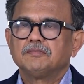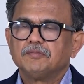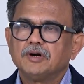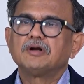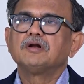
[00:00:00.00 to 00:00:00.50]

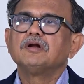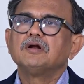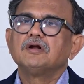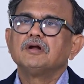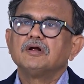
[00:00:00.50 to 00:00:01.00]
but
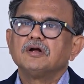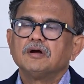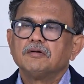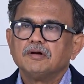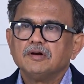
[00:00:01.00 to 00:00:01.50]

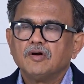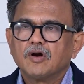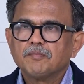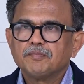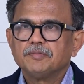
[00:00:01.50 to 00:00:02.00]
a lot
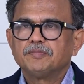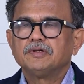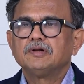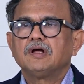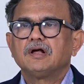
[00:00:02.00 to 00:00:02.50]
of
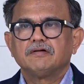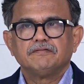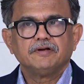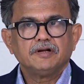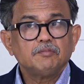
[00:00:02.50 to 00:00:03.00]
people are
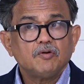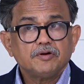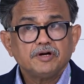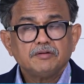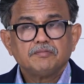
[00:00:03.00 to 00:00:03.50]
aware
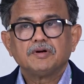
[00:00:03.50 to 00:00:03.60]
about it,